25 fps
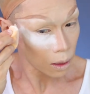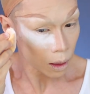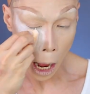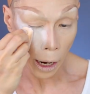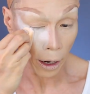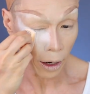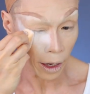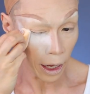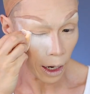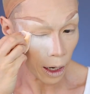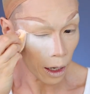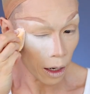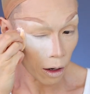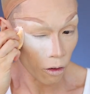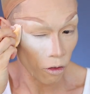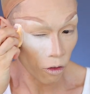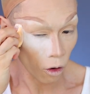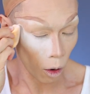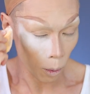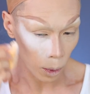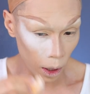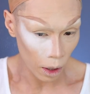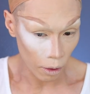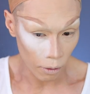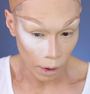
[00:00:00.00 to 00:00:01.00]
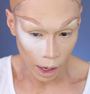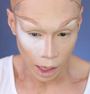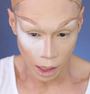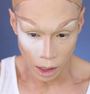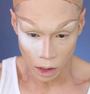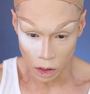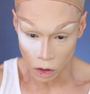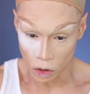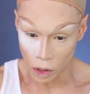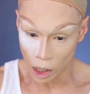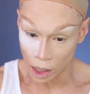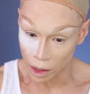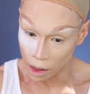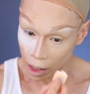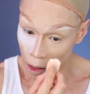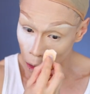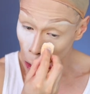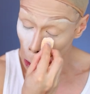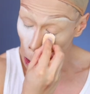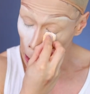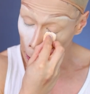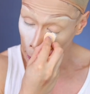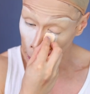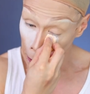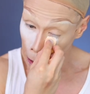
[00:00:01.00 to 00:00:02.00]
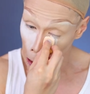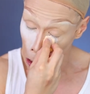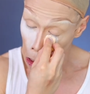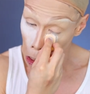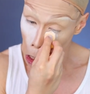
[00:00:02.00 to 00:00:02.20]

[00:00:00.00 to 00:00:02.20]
And getting the formula right is, I think, quite